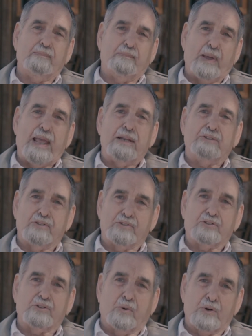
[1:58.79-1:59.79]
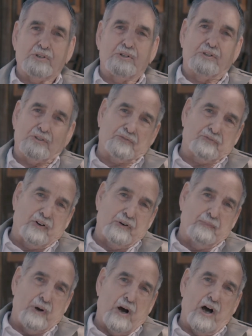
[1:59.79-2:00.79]
bad distortions
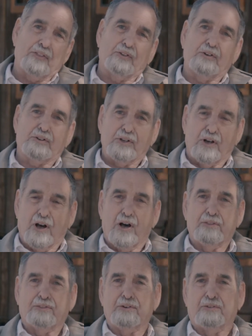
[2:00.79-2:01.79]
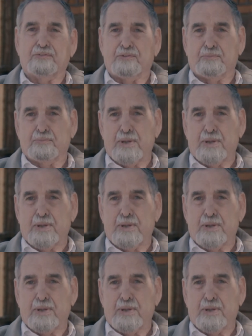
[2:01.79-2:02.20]
from author to author, from